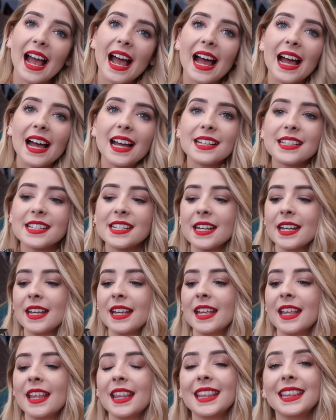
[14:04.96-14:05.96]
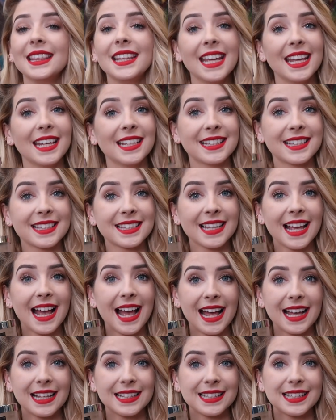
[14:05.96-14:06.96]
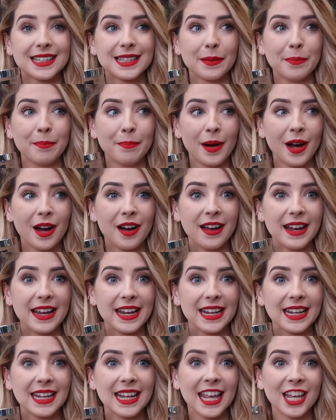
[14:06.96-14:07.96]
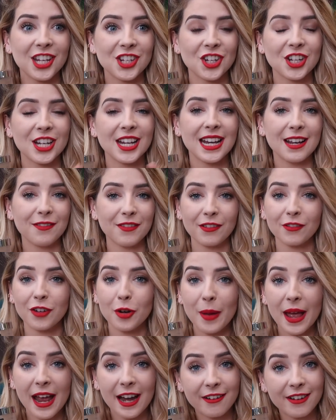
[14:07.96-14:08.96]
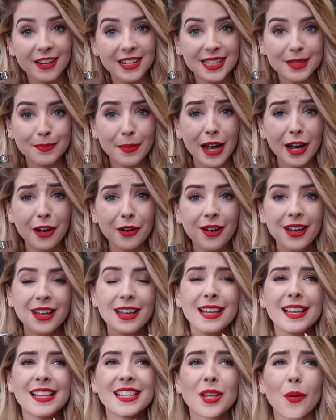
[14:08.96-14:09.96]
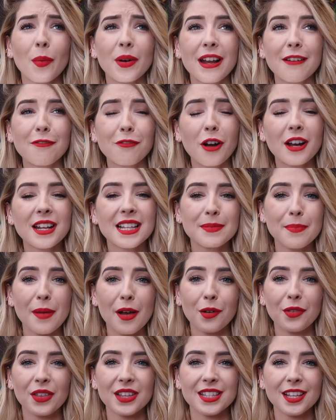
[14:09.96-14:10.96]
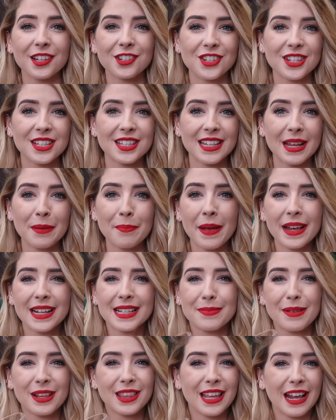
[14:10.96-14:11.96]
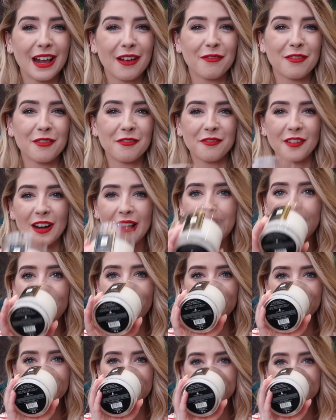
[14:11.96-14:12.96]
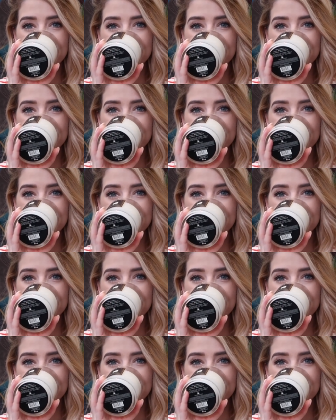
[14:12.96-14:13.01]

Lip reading: had this as my kitchen and living room area smell. So whenever I smell this, it makes me think of the flat,